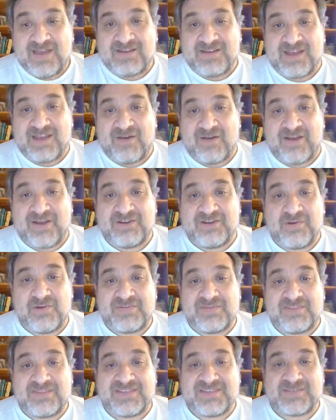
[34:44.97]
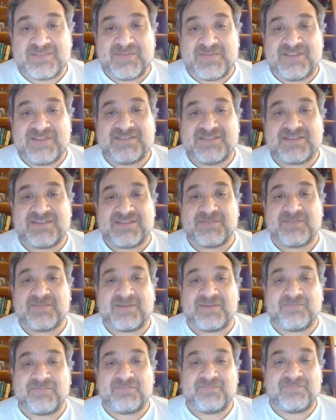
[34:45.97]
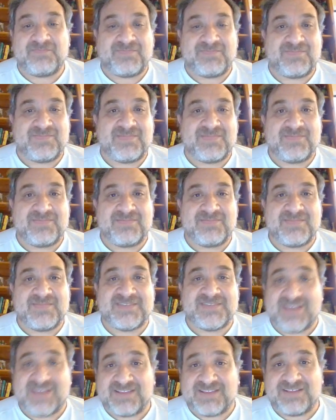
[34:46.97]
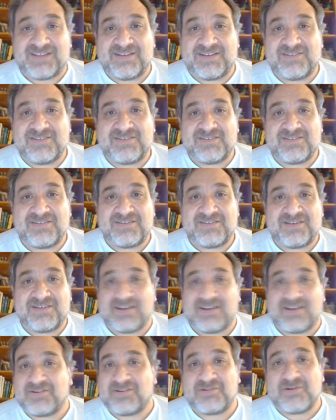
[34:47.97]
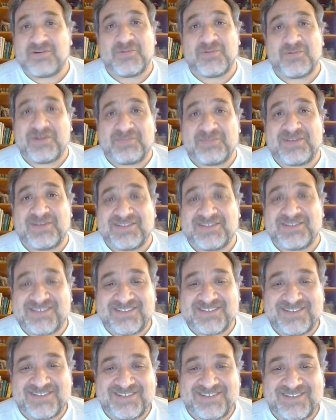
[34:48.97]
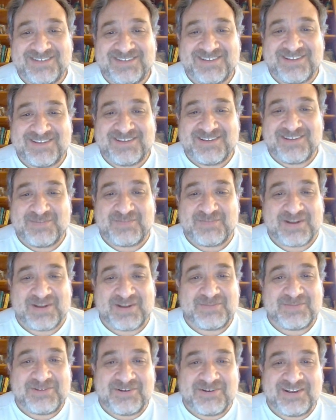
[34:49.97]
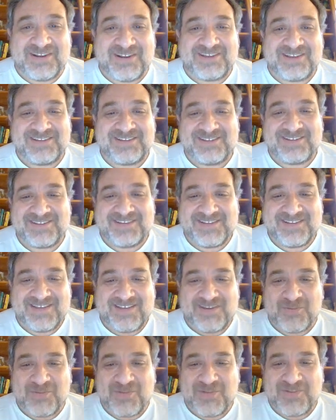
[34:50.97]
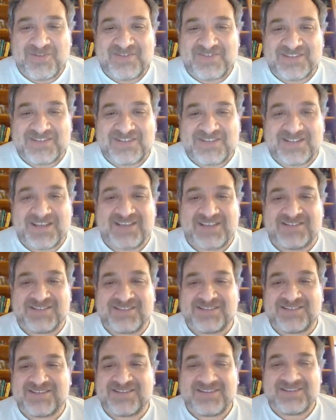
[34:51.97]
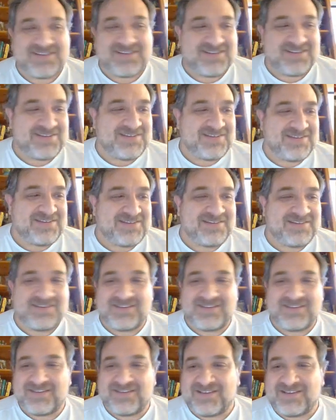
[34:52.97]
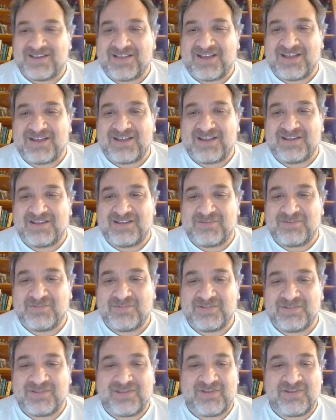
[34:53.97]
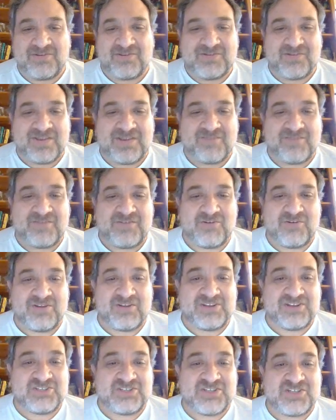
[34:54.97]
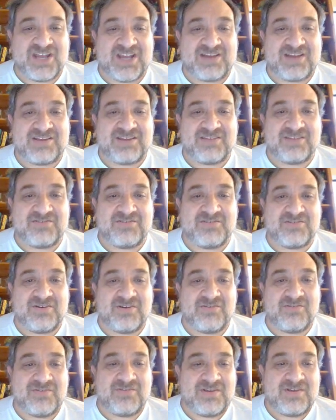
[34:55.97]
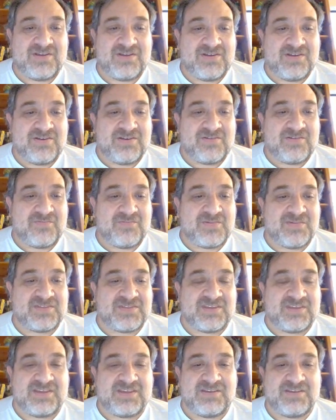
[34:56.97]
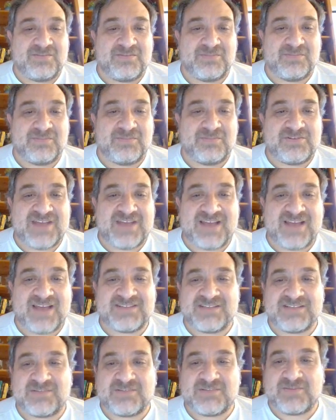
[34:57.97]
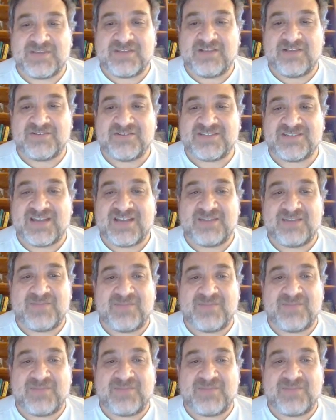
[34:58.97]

Now, I know that this means something. Sadly, I don't know what it means. But I'm learning. One of these days, I will know. If you are in chat and you know what the blue taxis with yellow side